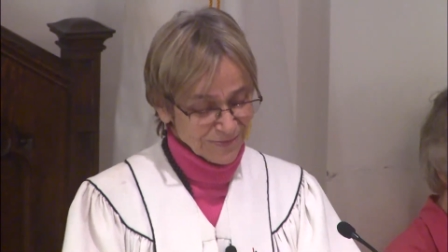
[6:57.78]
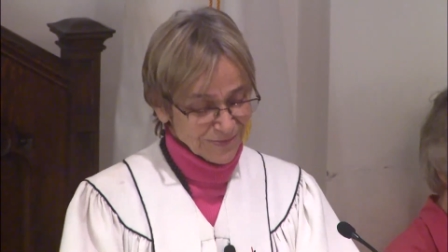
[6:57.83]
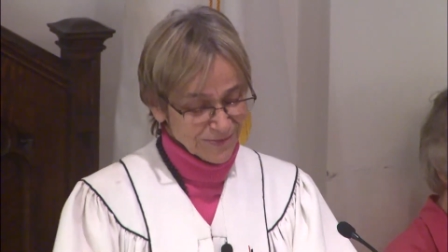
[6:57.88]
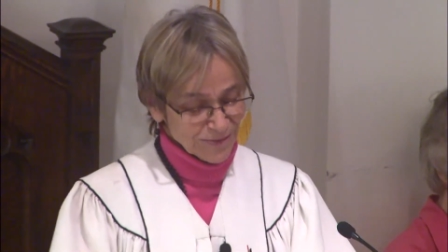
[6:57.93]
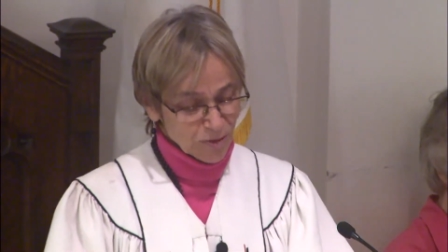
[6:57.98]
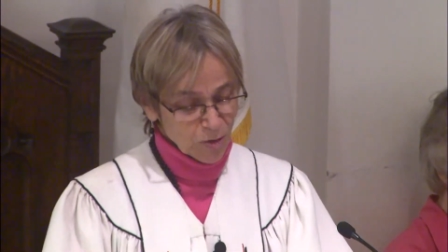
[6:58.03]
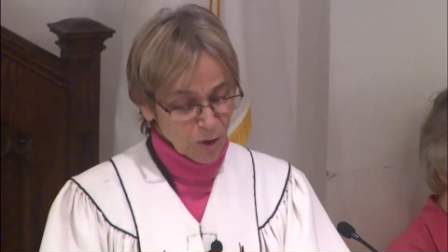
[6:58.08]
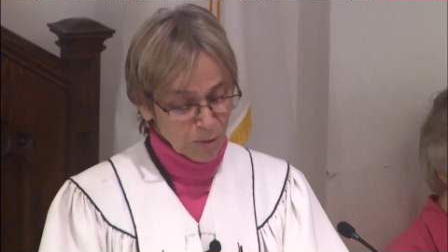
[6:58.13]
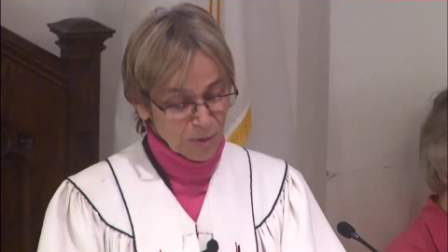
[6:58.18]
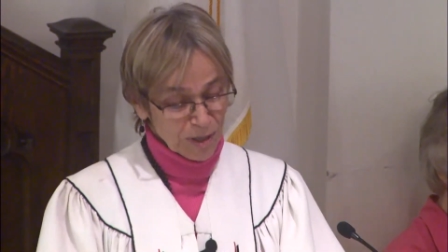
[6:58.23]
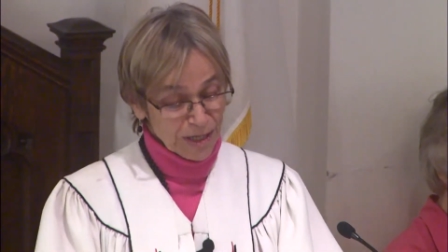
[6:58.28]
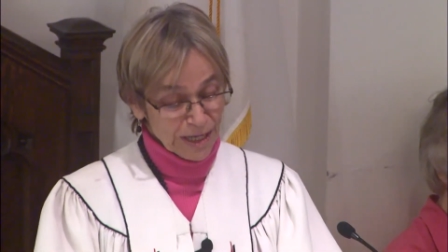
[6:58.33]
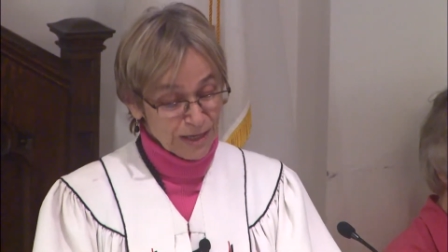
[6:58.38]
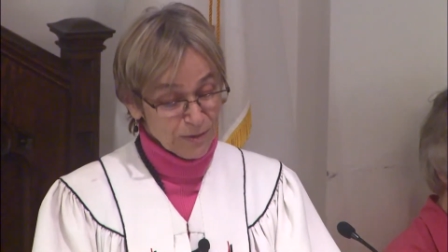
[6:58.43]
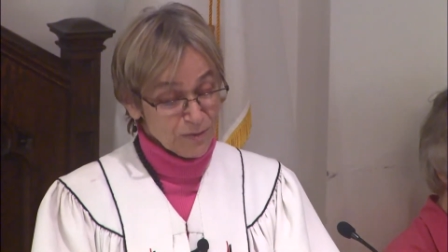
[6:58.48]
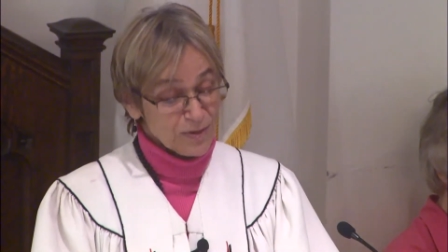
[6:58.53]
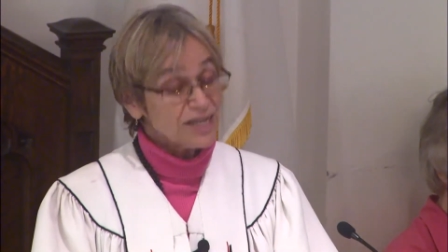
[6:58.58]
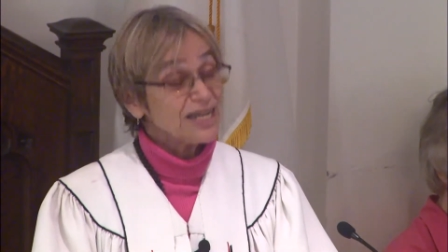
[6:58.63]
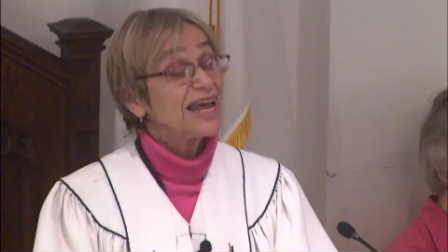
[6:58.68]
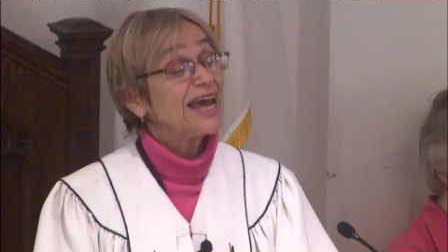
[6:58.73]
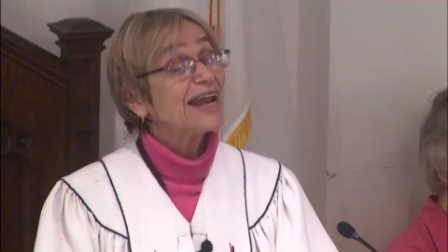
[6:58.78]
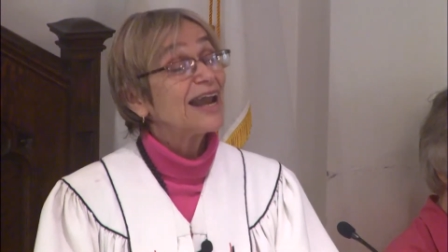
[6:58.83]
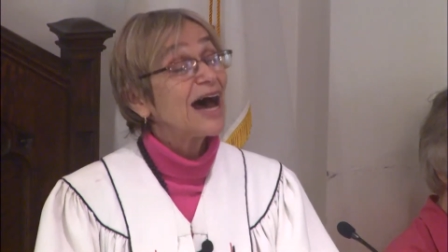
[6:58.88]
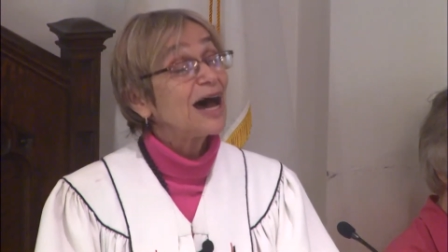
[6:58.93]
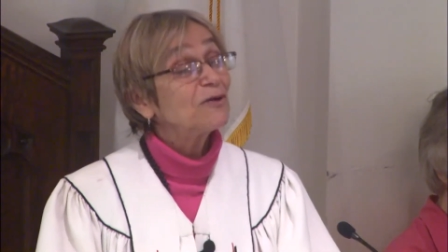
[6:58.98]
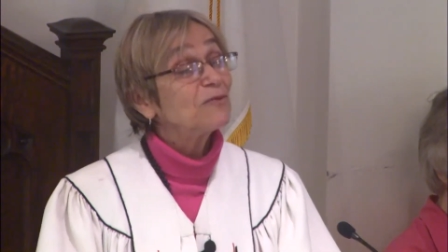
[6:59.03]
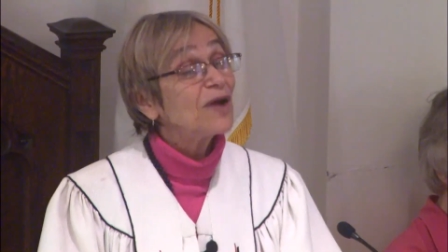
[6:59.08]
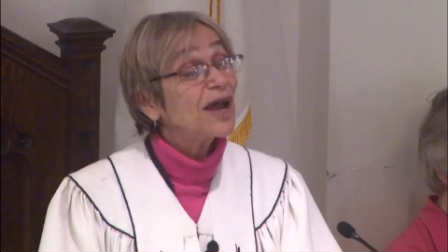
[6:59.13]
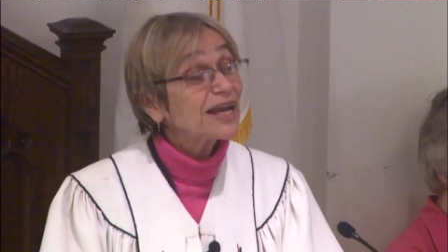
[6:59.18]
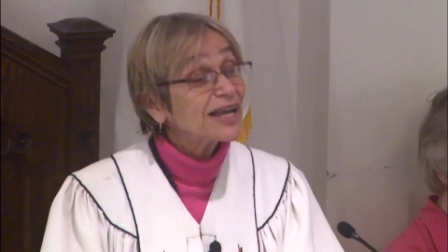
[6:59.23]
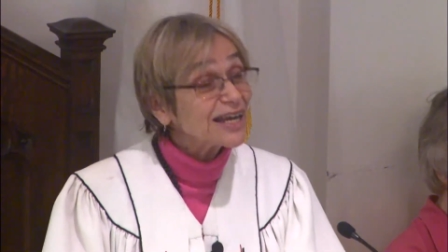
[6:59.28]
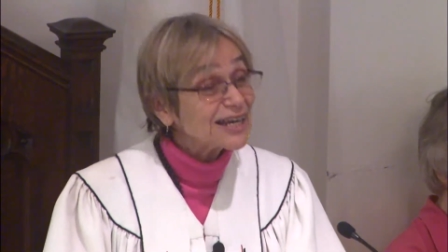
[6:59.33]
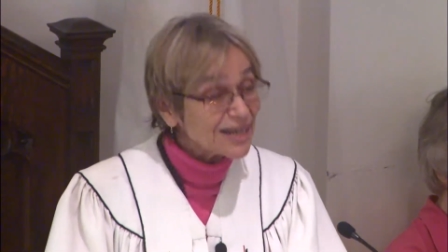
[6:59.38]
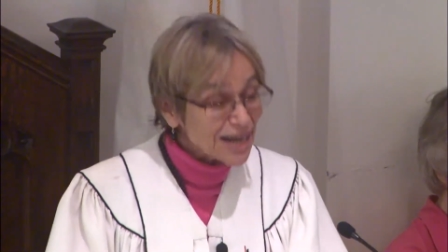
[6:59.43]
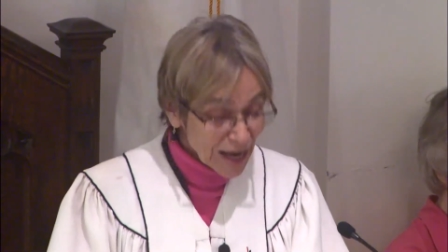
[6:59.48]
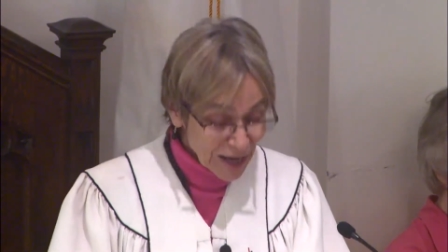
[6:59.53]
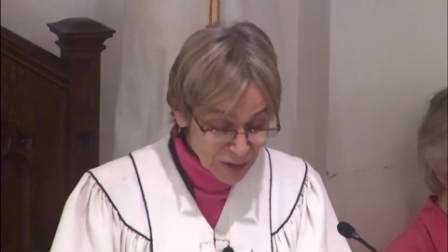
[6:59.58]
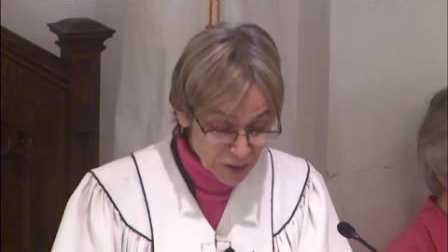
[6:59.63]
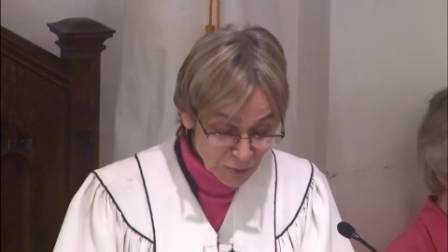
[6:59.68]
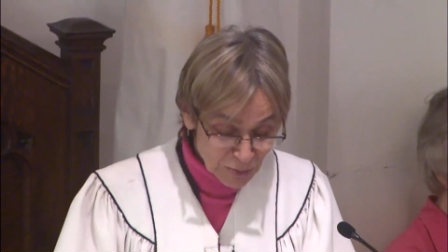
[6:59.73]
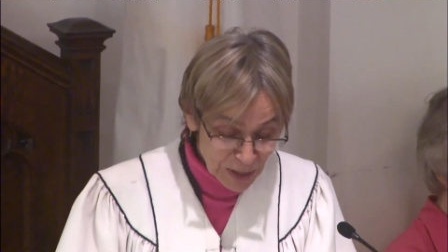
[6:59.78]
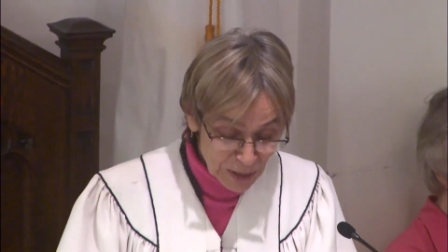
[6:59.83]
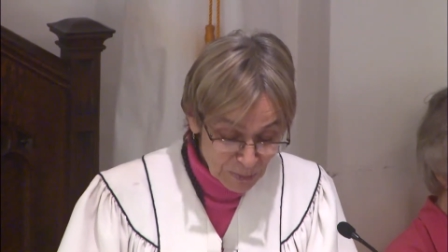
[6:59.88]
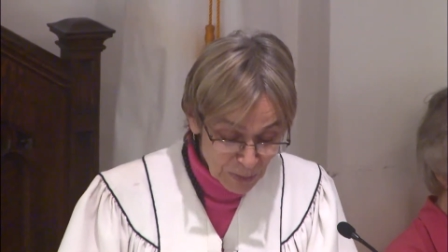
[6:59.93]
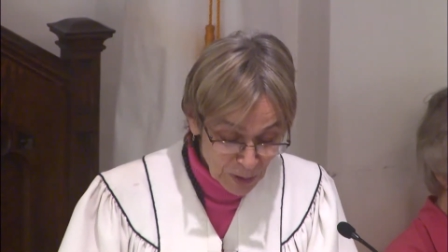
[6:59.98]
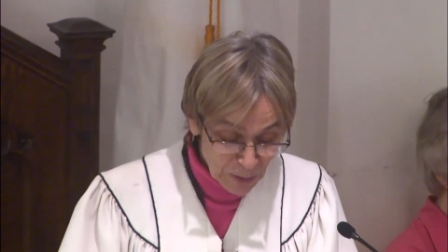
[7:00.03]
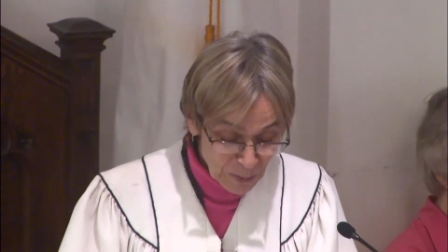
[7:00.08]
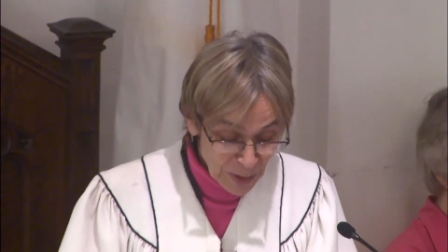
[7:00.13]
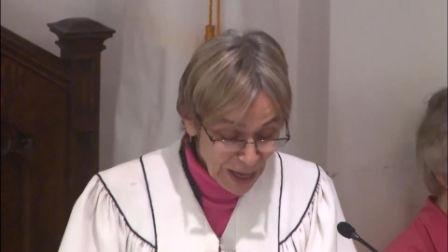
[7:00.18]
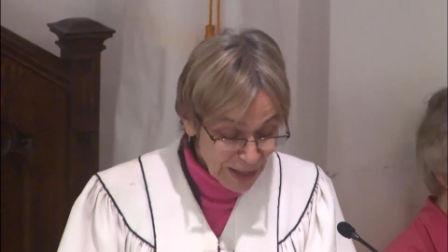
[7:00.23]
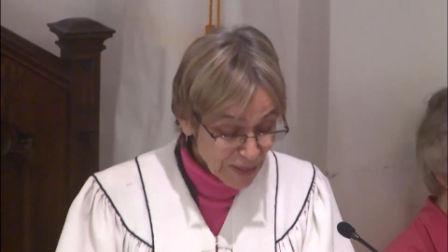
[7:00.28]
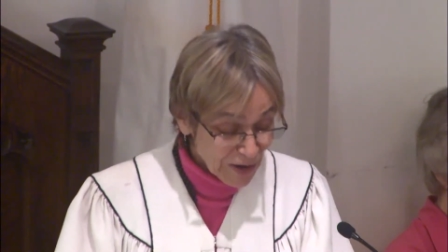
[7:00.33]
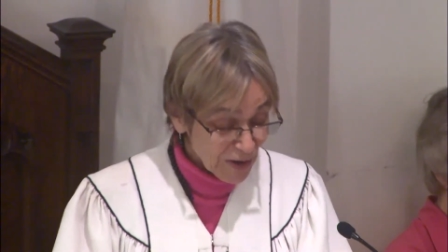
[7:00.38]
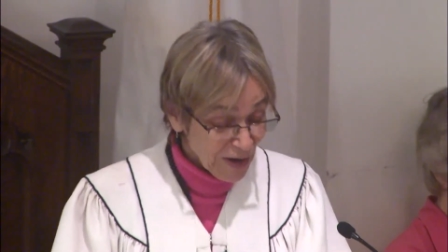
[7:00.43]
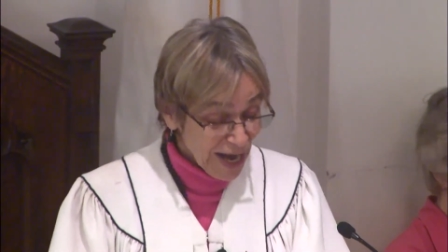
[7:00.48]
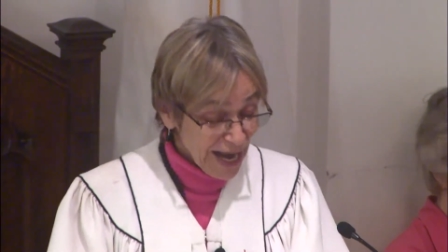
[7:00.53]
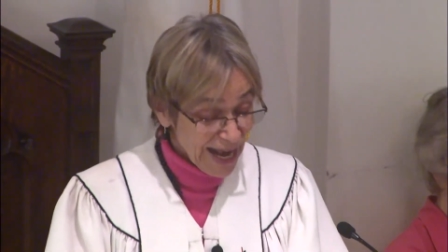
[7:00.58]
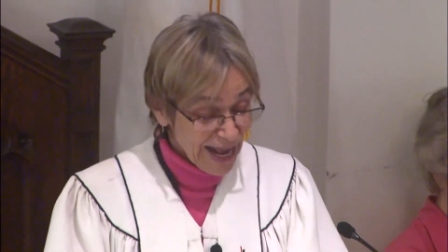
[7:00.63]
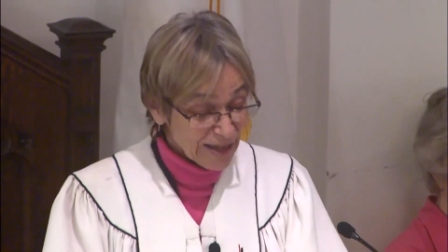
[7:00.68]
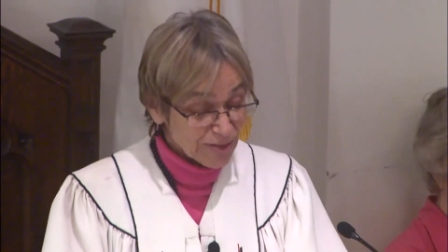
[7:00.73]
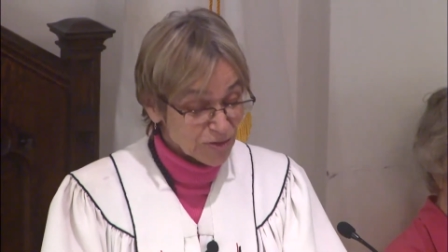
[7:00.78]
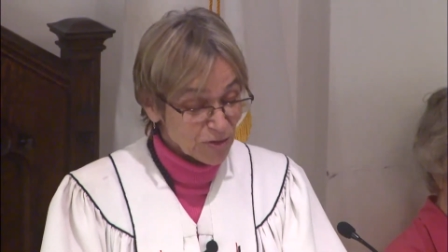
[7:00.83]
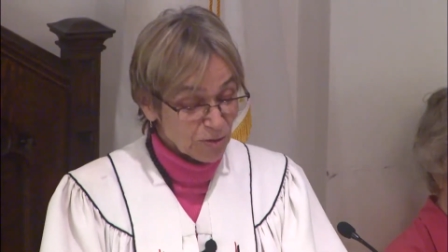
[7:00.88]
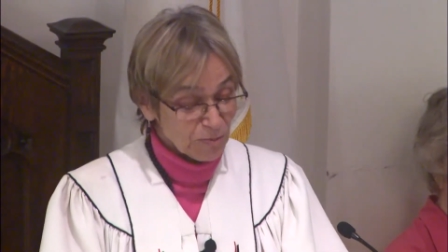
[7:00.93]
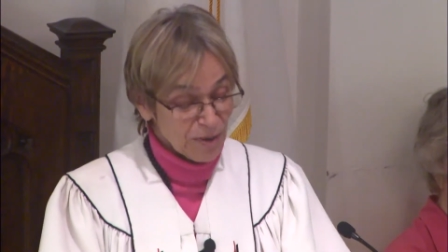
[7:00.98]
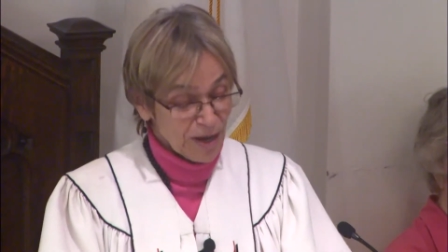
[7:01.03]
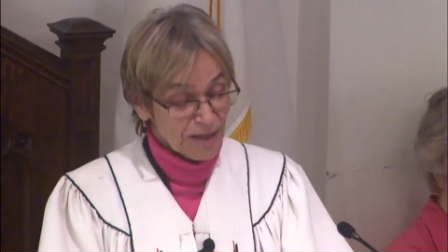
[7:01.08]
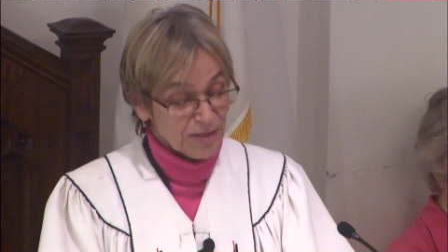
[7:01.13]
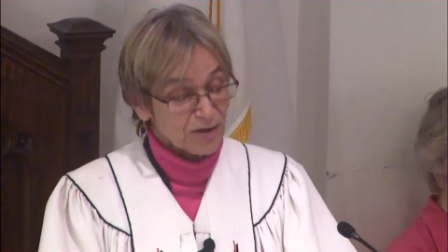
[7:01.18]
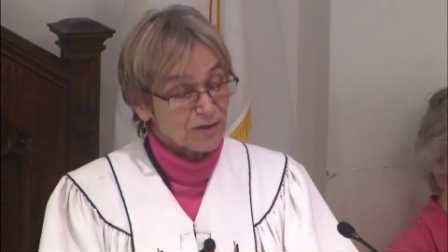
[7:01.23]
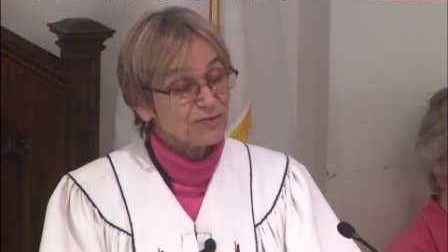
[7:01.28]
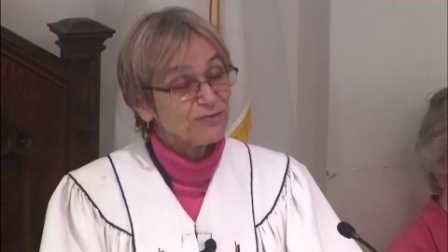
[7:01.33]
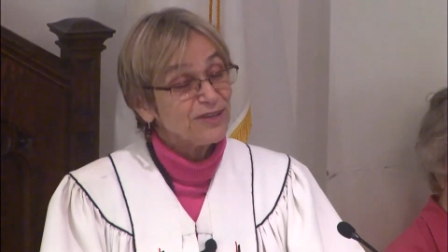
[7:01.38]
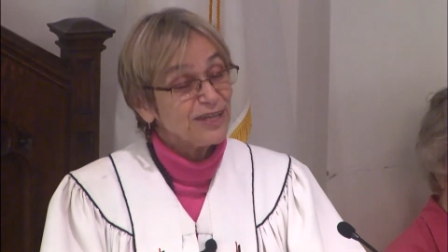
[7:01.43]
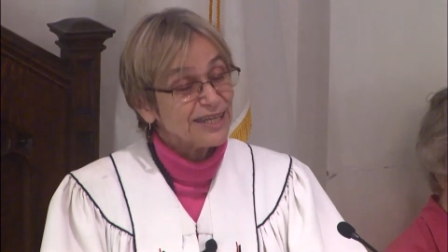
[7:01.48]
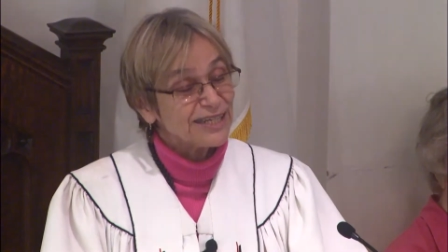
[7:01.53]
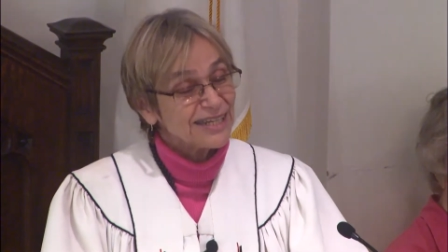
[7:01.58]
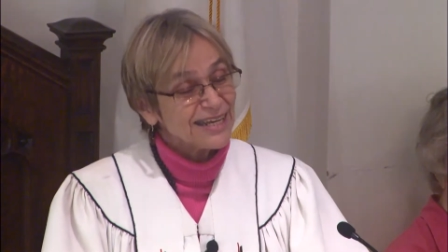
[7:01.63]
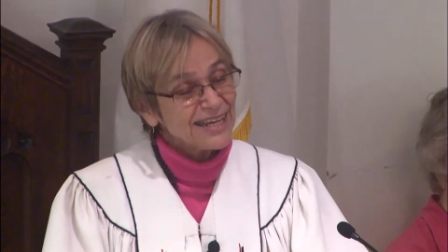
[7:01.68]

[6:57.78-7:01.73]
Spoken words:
Normally, we cannot recognize people by their hands or by their feet